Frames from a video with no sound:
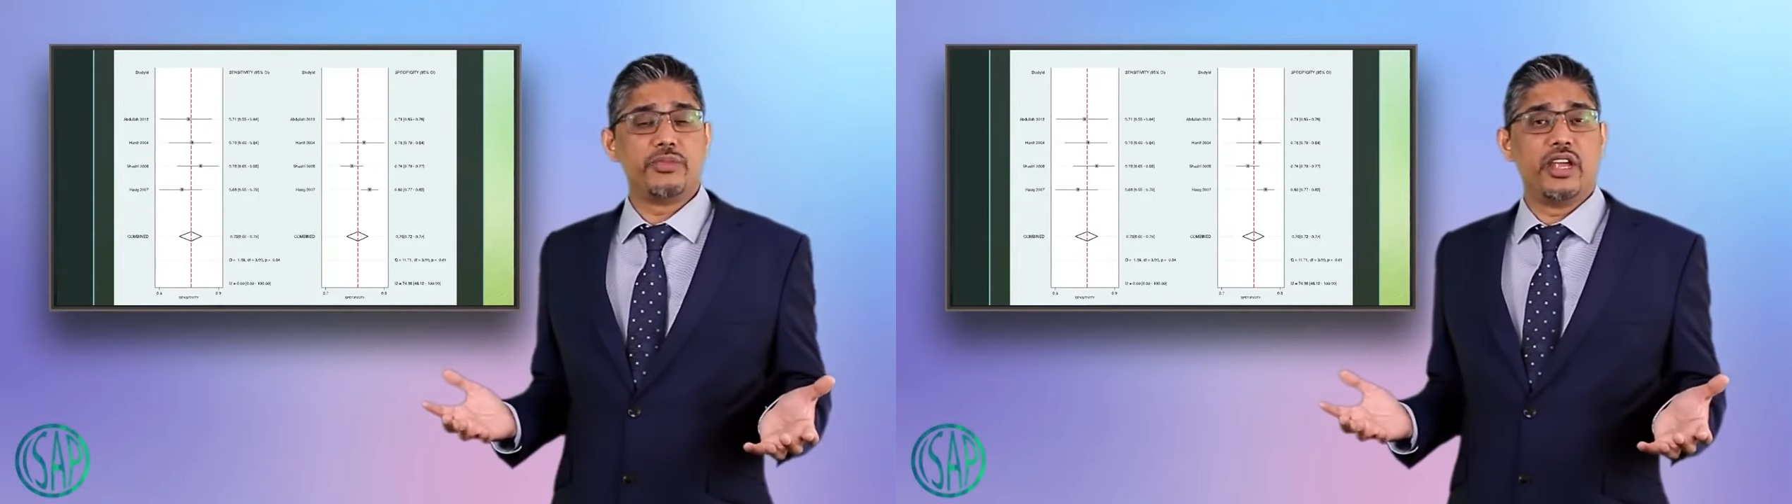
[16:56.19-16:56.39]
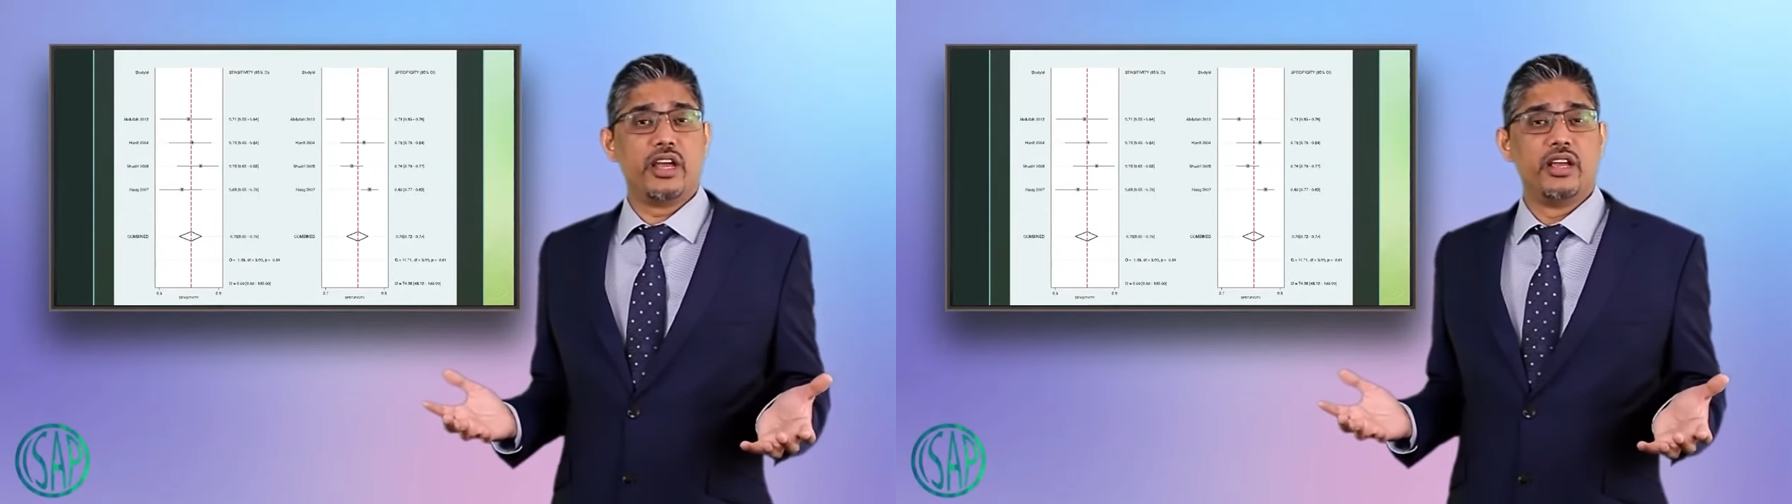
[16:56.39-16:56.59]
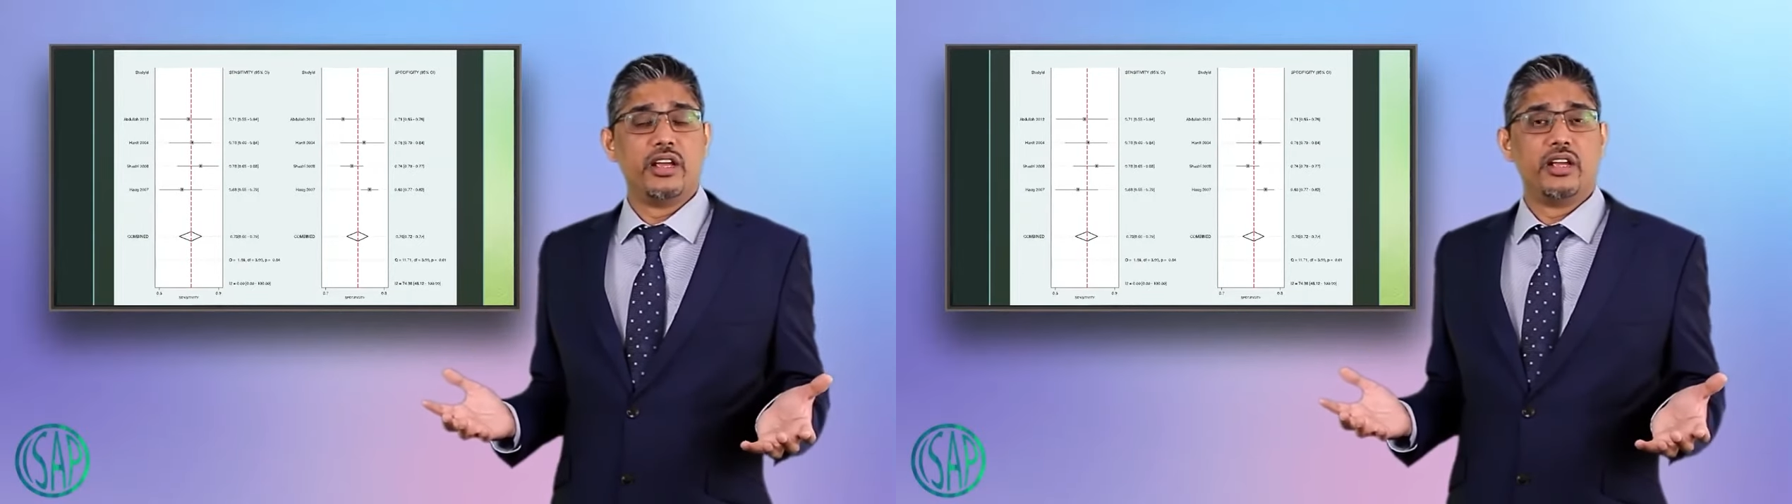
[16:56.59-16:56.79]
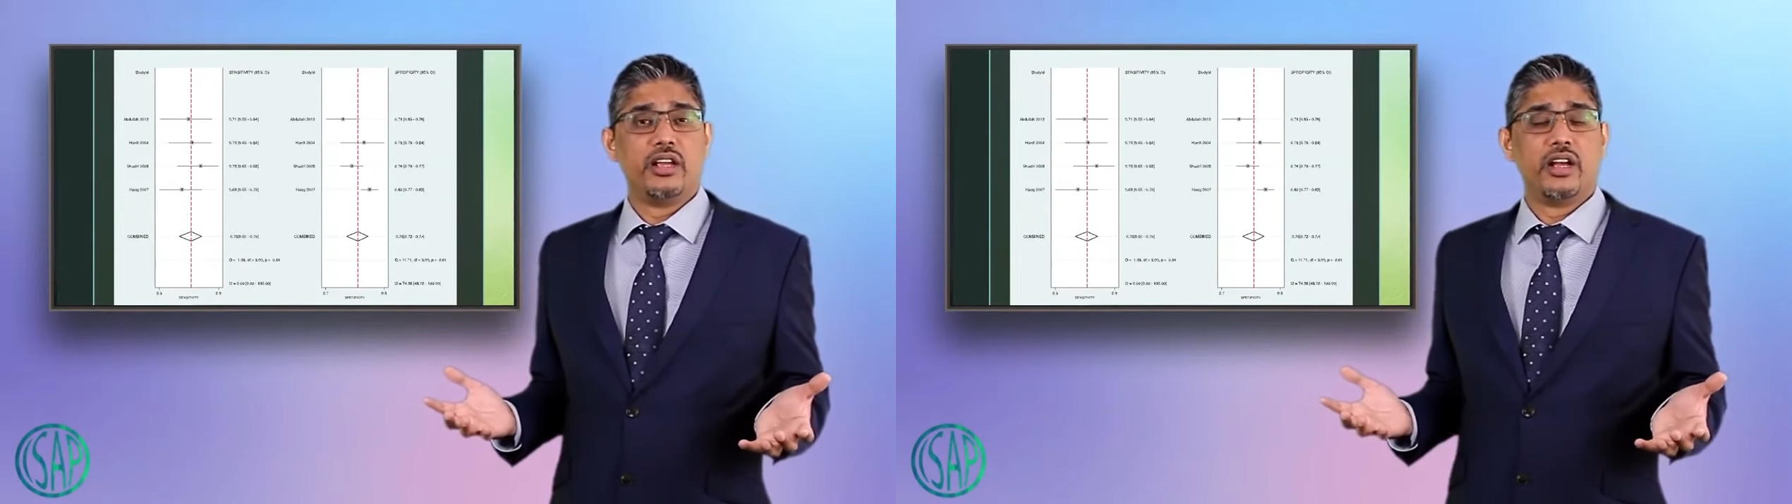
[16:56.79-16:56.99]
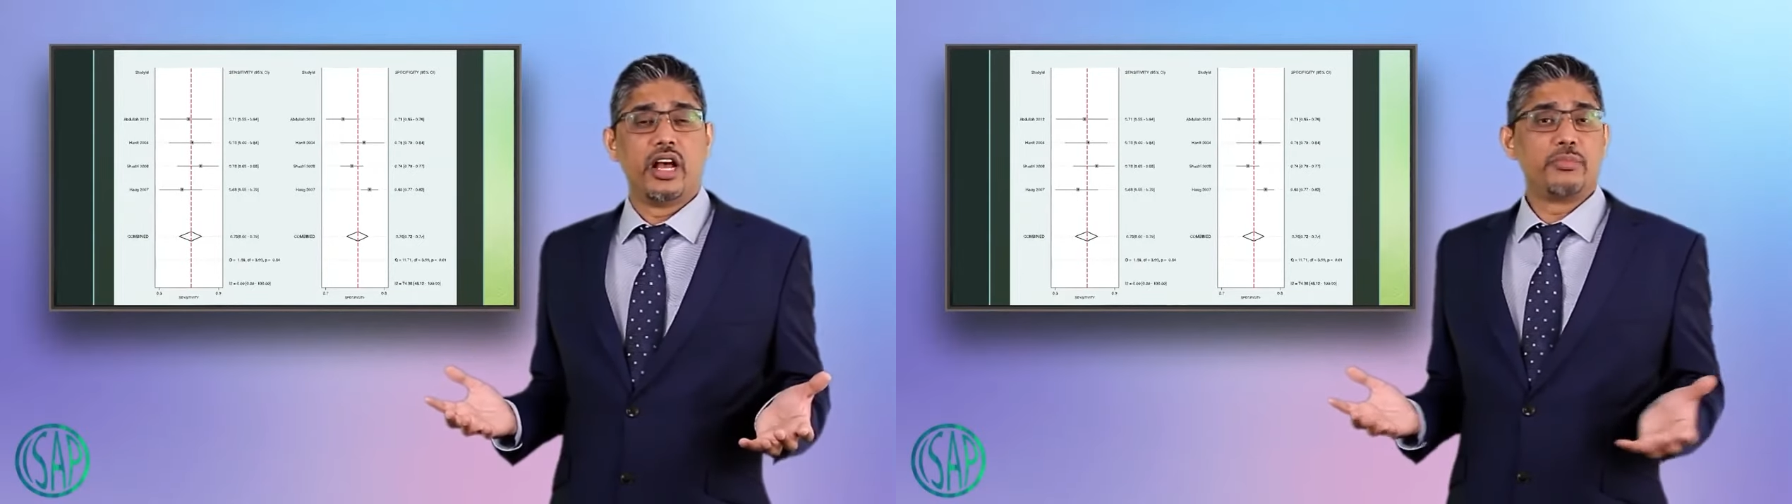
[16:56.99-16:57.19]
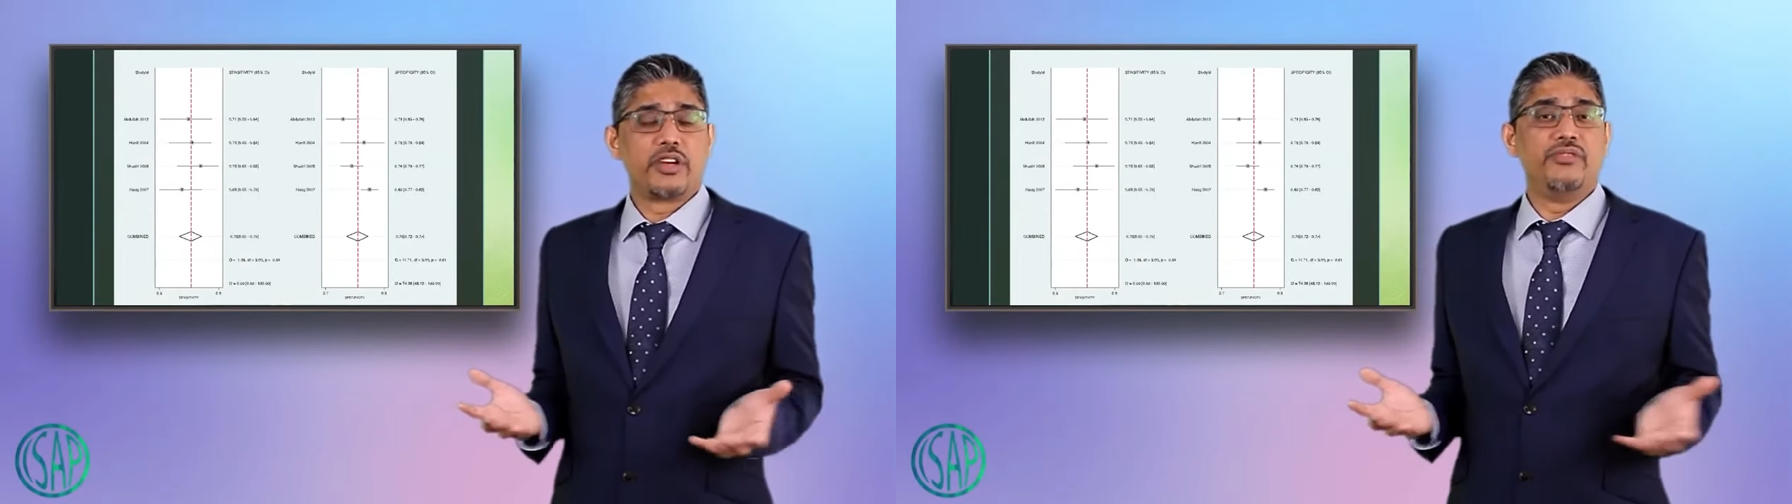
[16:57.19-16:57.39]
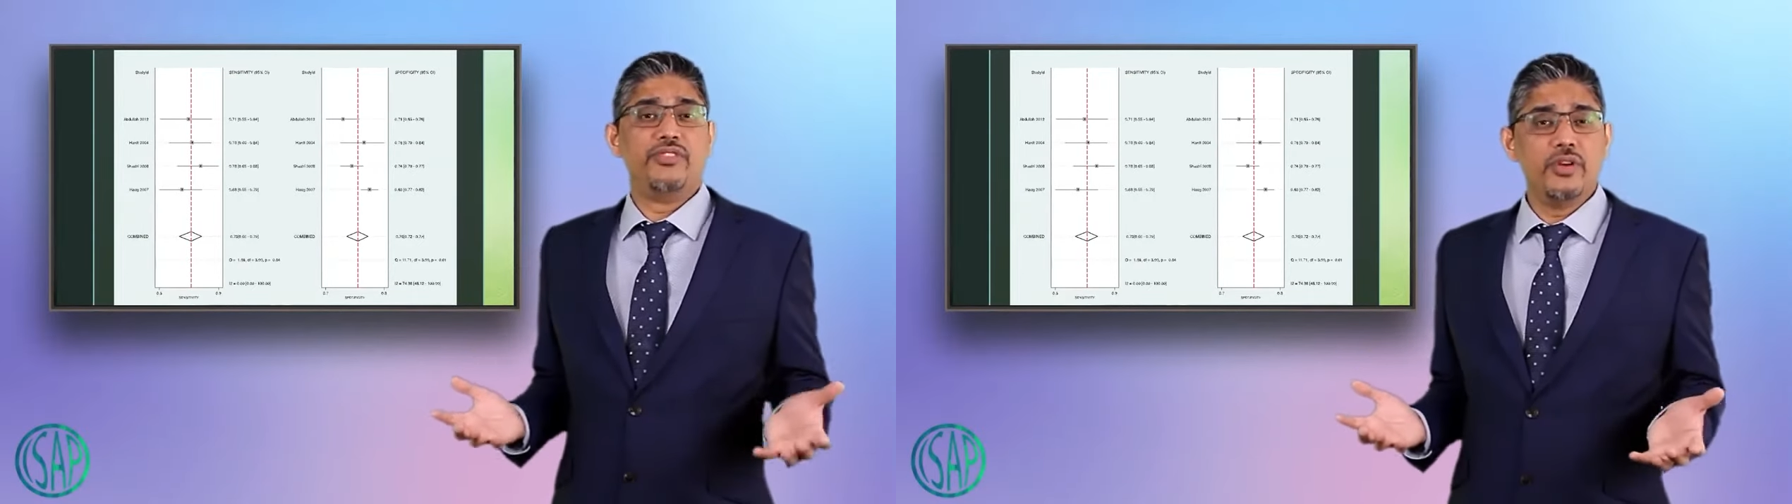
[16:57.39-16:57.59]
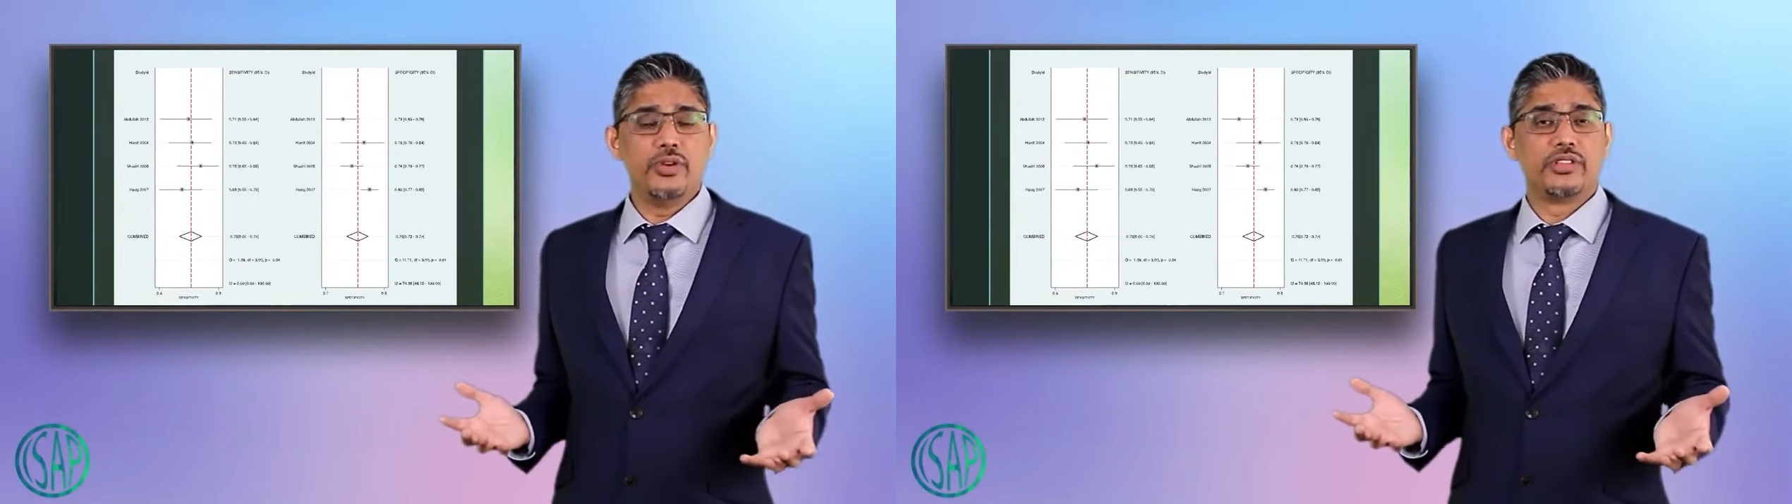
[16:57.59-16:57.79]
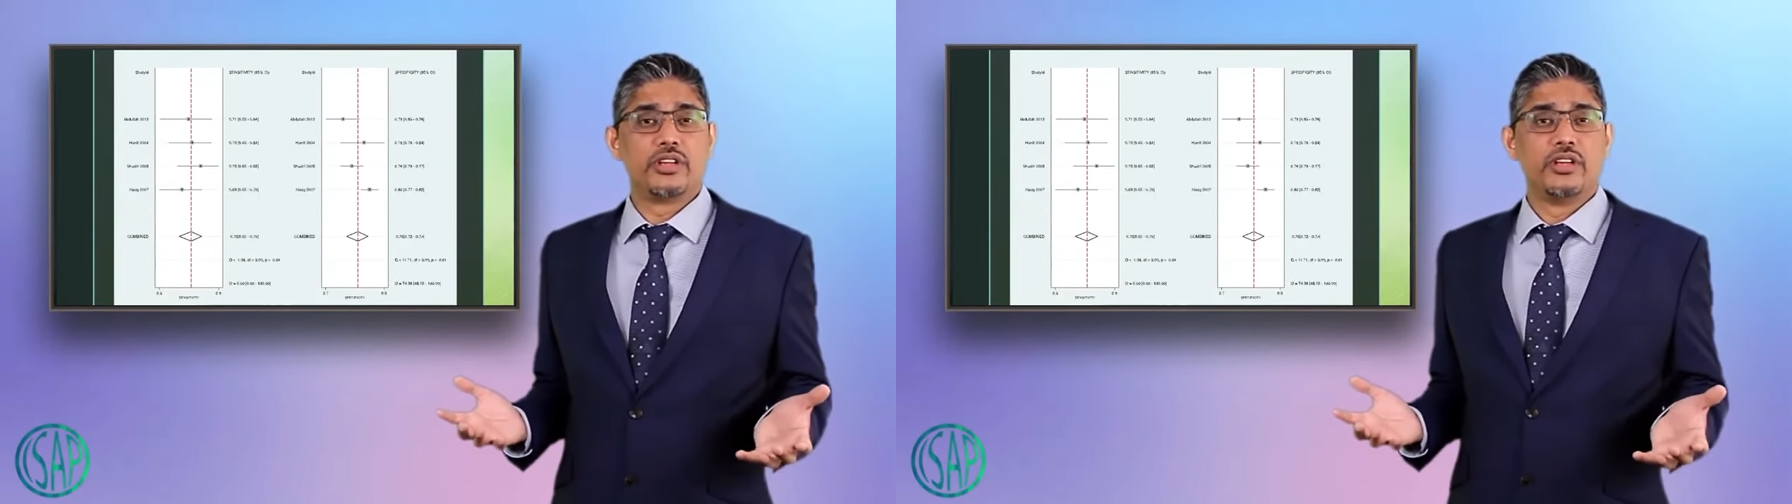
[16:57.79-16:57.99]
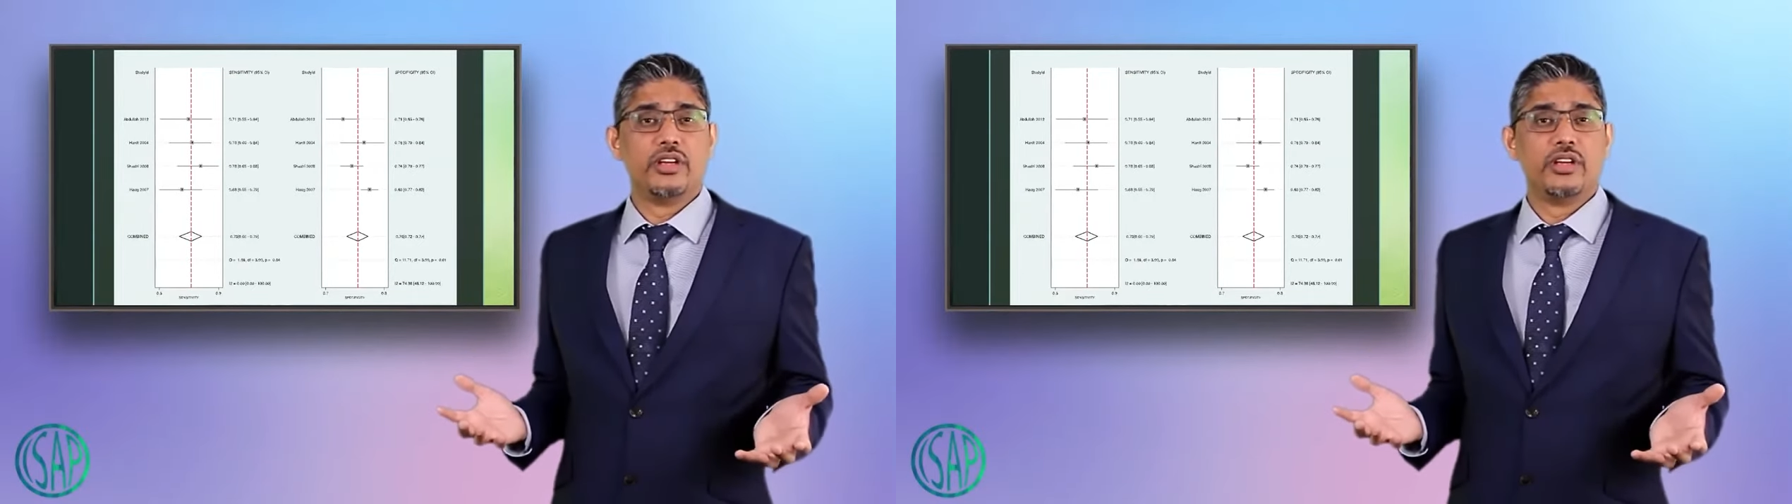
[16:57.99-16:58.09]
here? I'm confused.